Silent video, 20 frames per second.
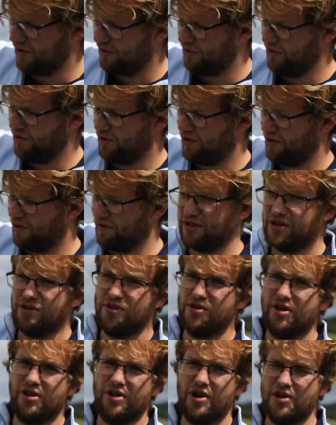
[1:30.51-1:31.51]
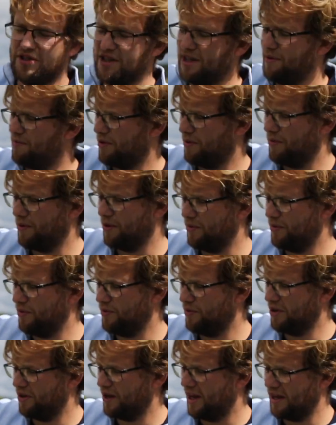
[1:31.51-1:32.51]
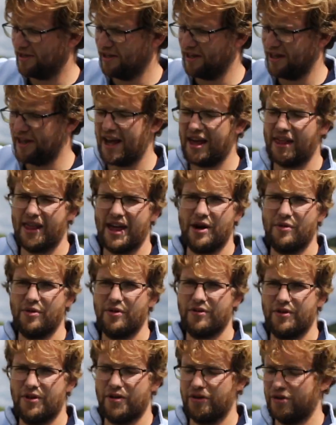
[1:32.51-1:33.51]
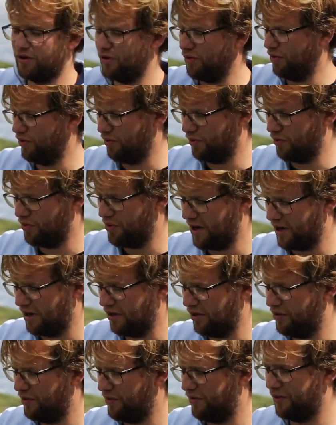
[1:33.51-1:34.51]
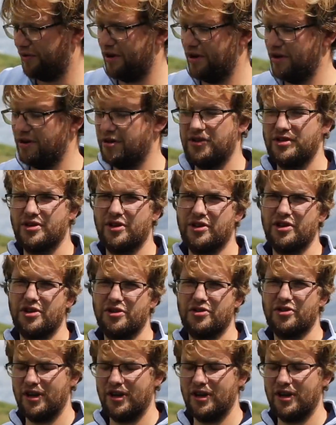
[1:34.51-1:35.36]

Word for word: are, roots are obviously going a lot deeper, but we wouldn't necessarily get that with our white clover and sort of your